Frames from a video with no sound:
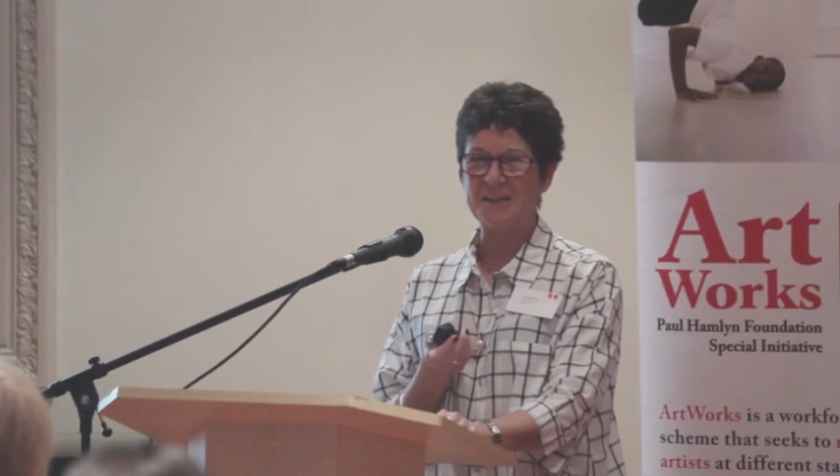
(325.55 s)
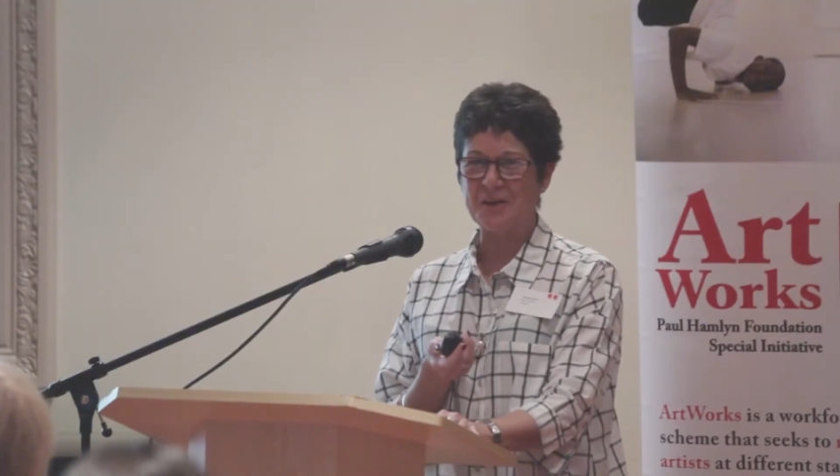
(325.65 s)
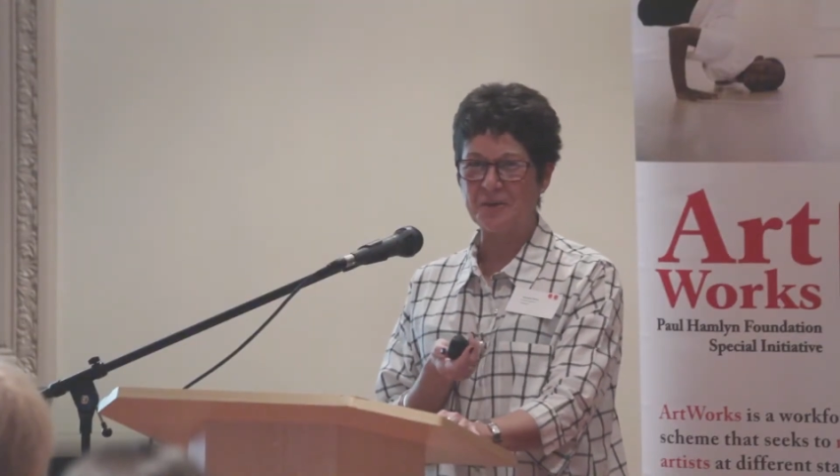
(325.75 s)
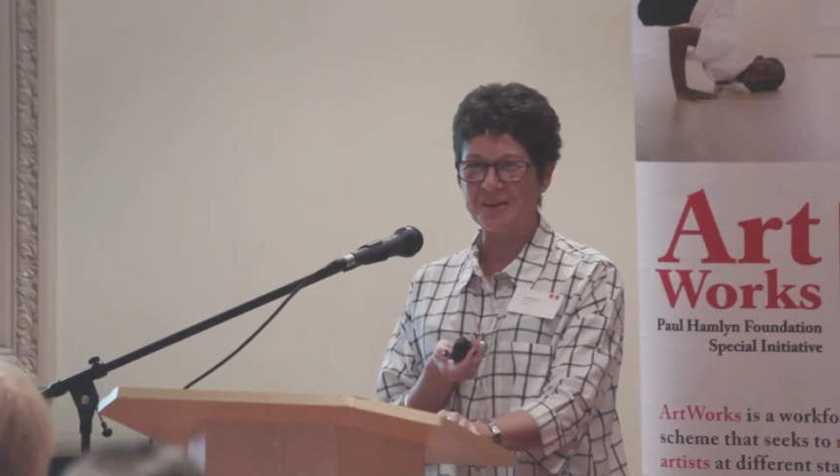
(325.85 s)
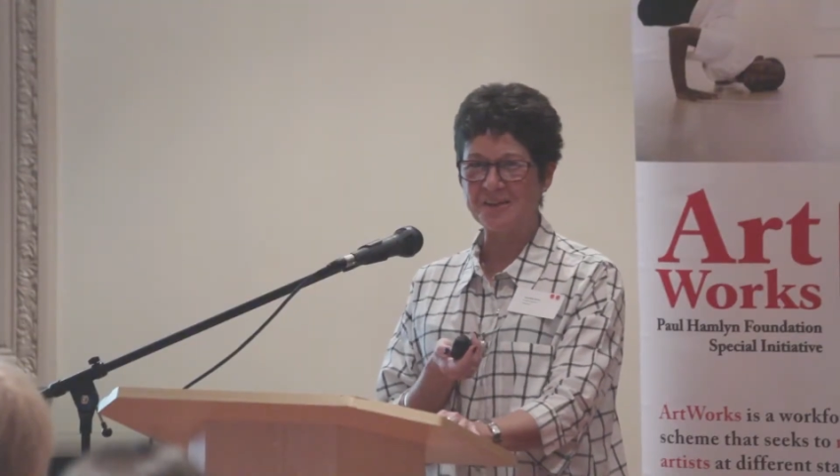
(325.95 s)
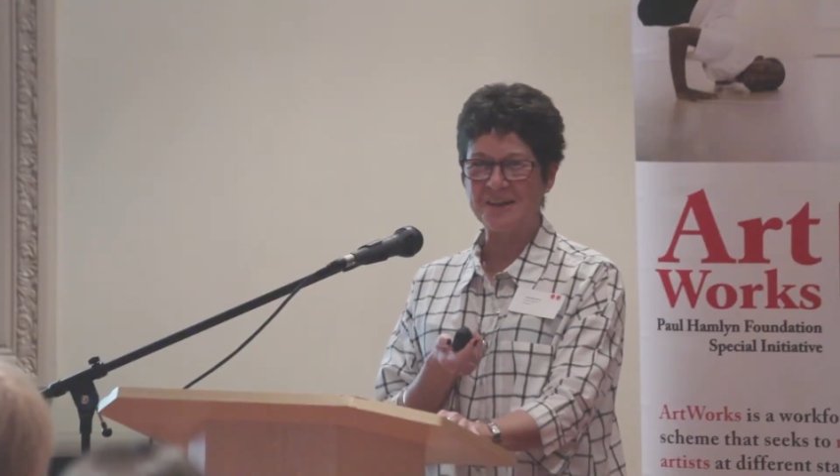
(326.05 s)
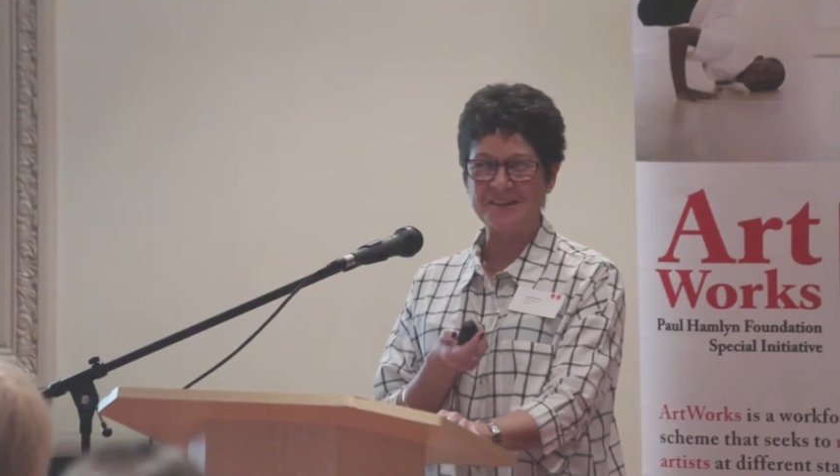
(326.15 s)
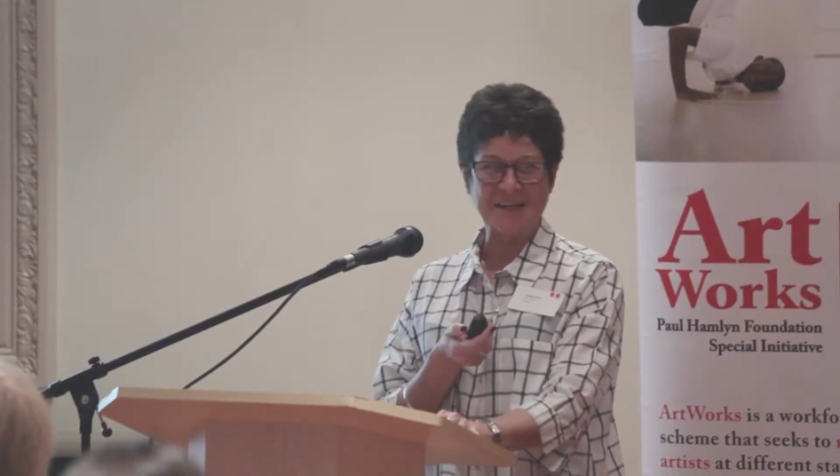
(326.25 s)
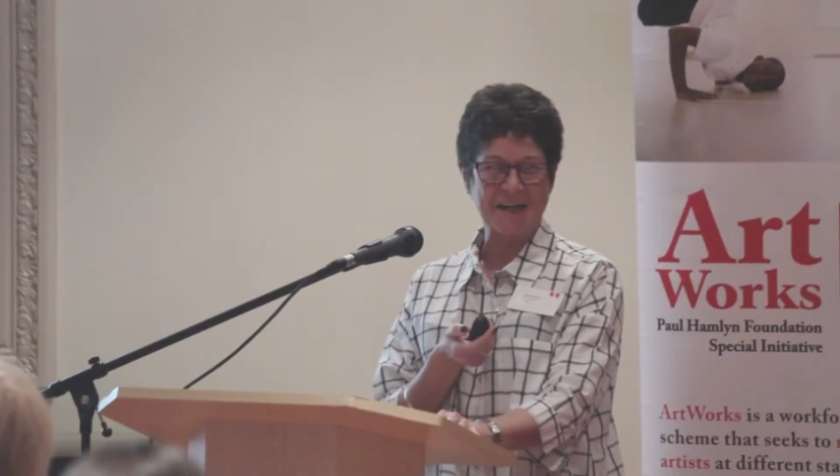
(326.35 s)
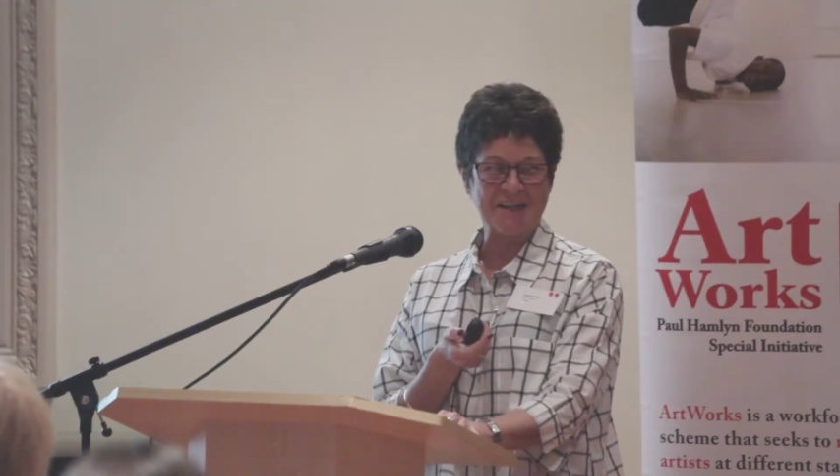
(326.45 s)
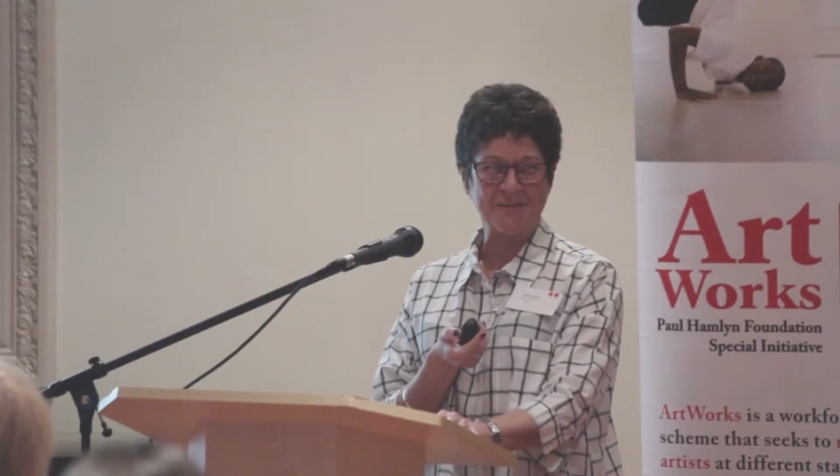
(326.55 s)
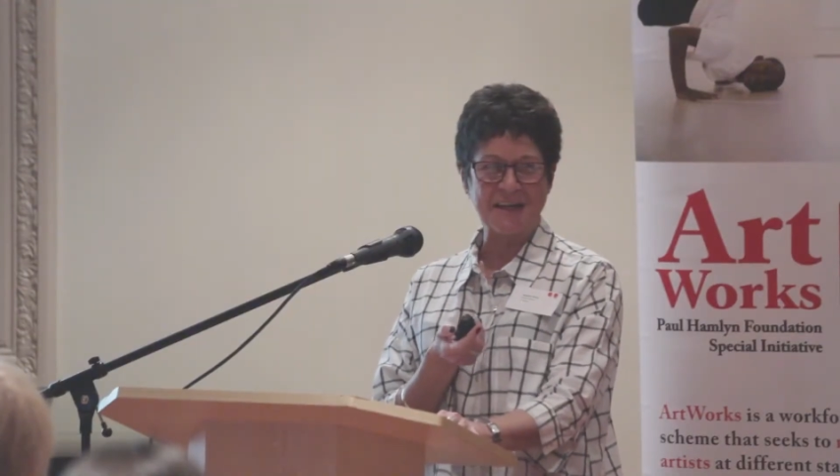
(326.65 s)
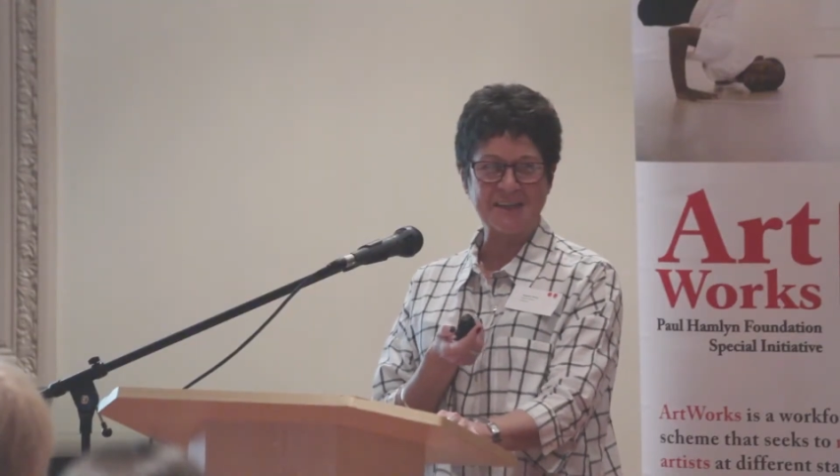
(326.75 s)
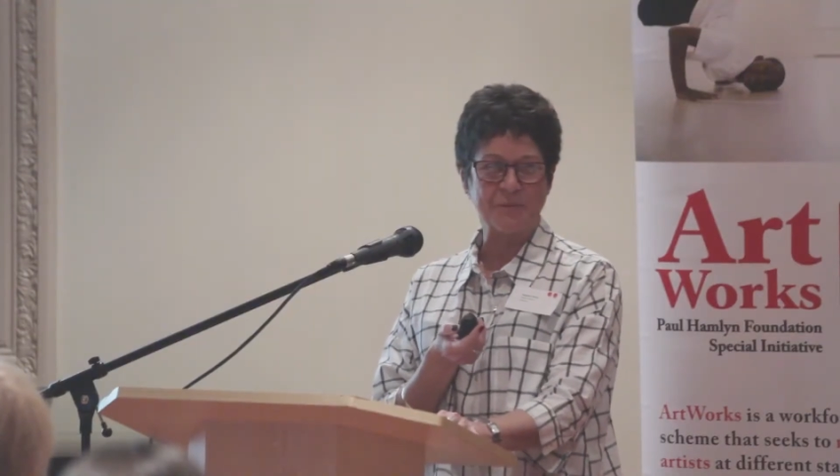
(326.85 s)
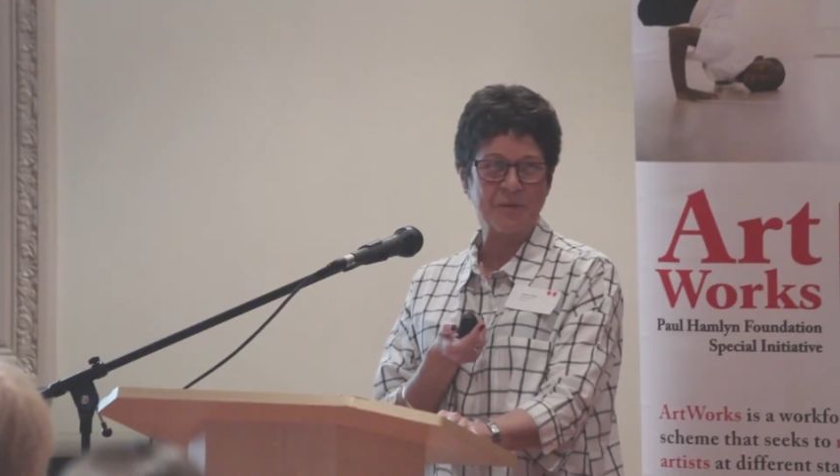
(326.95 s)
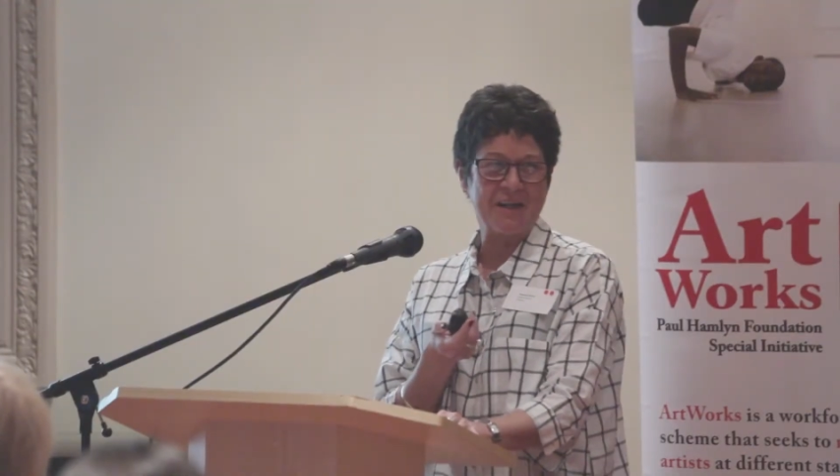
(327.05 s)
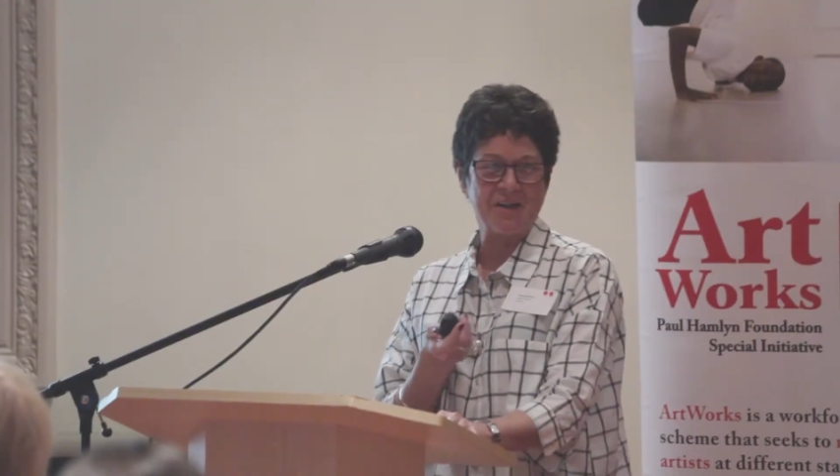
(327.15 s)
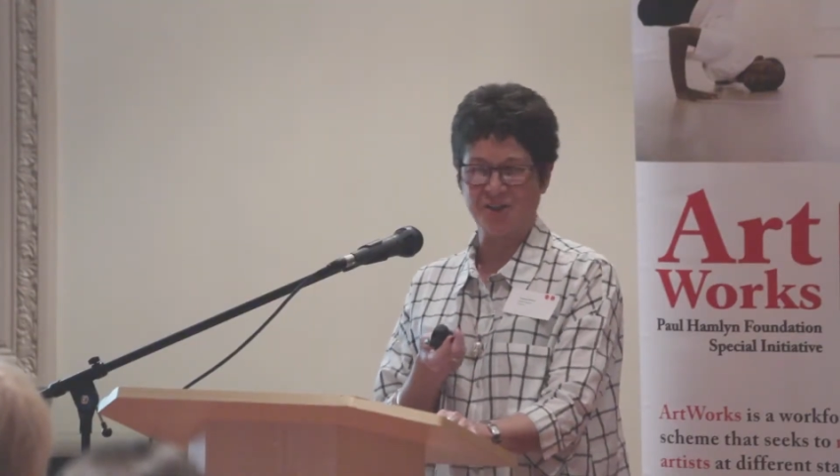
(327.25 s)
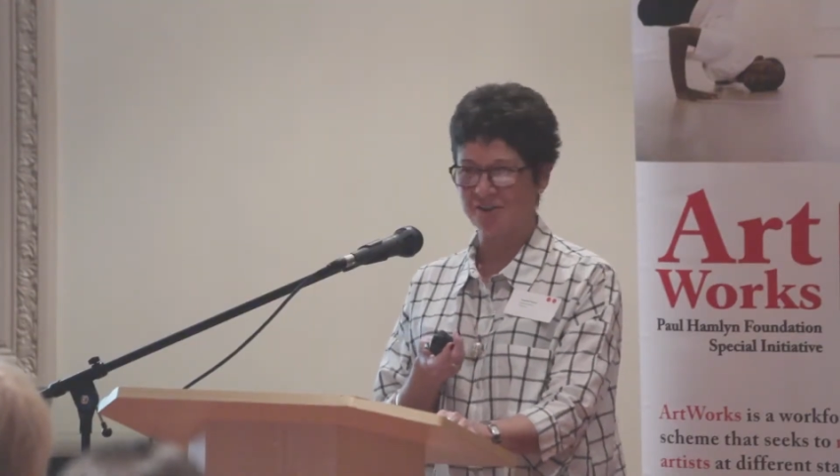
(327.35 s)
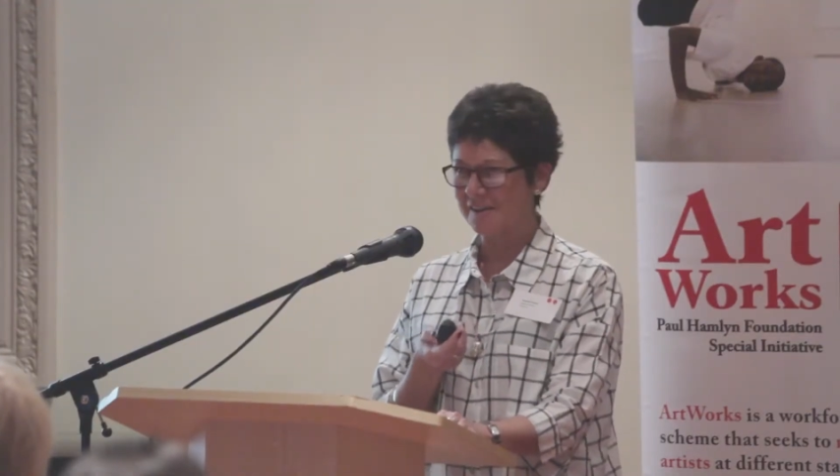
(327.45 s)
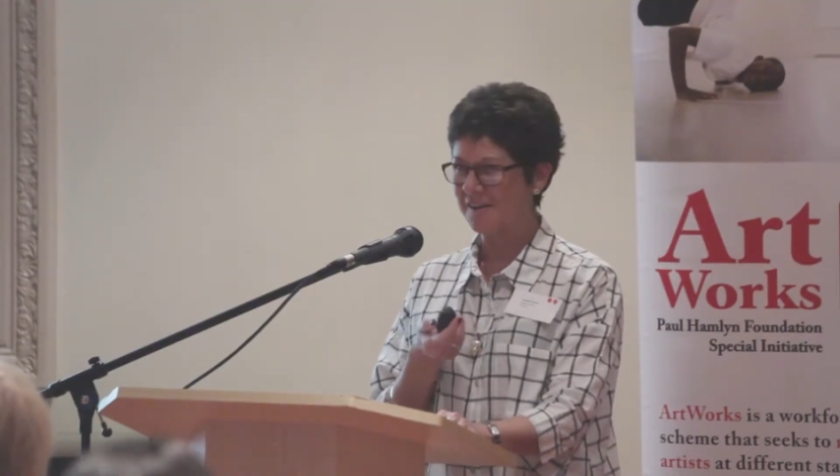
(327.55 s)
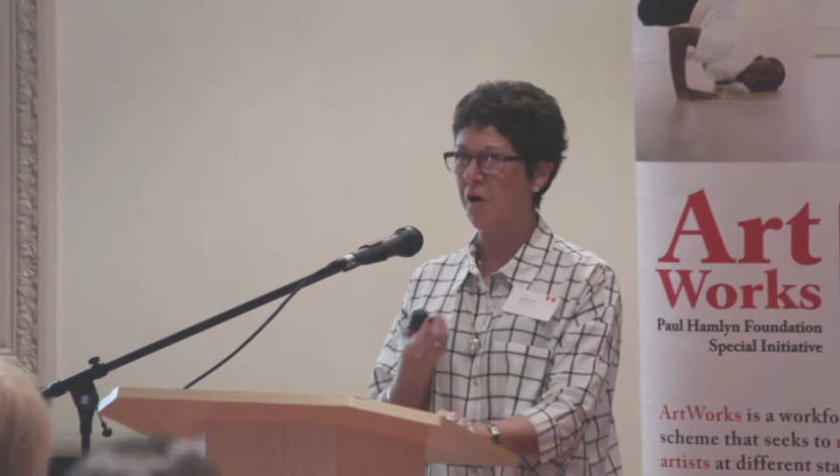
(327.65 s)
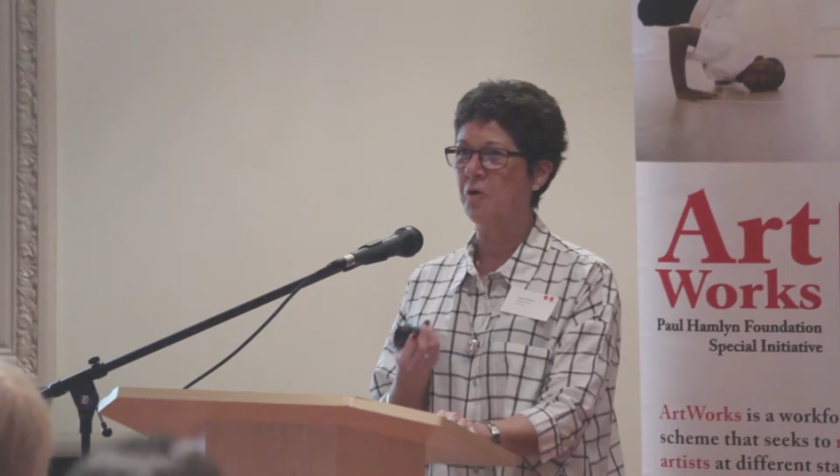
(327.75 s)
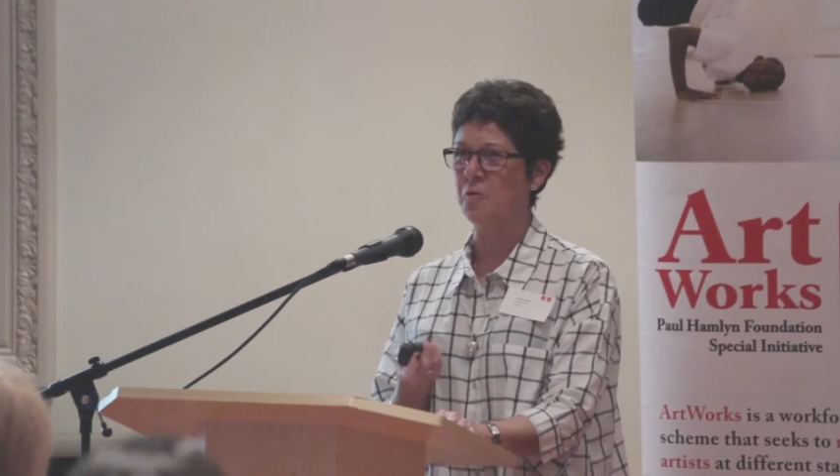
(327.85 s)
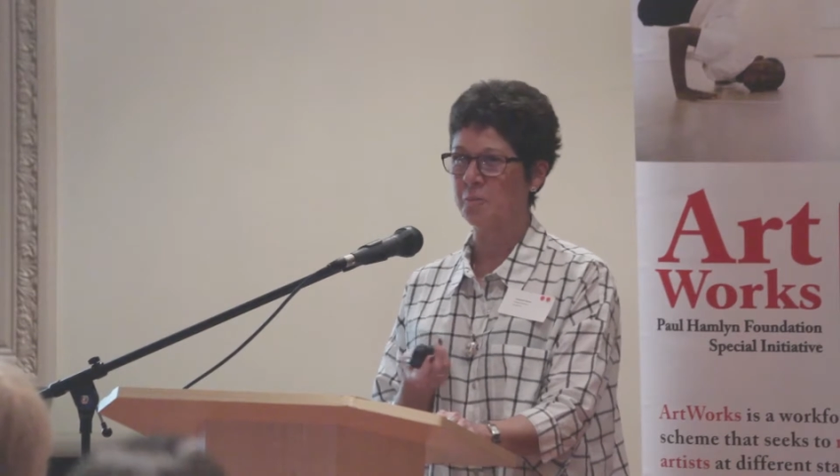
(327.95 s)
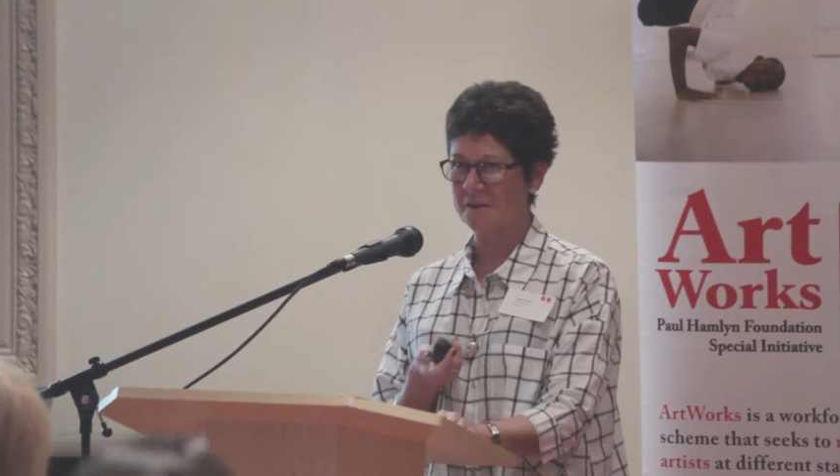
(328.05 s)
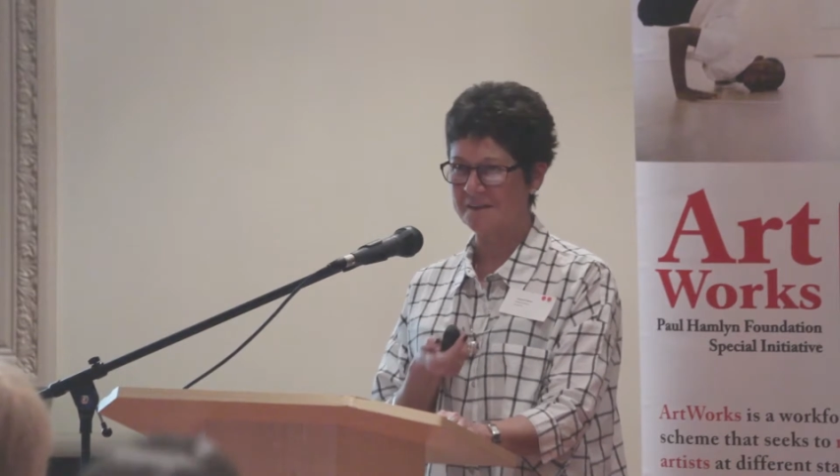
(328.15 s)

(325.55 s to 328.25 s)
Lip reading: You know, there's a kind of aspiration, there's a hope,